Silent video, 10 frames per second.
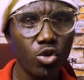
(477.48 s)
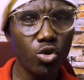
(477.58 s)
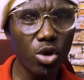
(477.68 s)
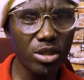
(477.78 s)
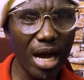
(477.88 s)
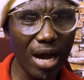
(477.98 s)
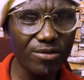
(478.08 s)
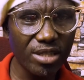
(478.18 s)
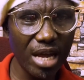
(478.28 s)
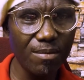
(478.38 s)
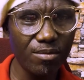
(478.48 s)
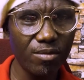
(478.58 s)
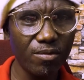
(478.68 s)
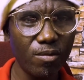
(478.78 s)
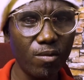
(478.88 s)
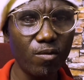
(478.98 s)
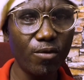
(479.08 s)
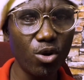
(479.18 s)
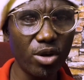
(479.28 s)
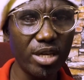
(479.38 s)
You don't have time
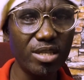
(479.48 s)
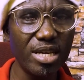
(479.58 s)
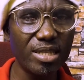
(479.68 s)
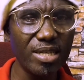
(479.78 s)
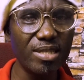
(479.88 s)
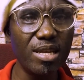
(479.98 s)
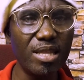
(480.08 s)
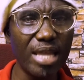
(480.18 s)
for your kids. It is the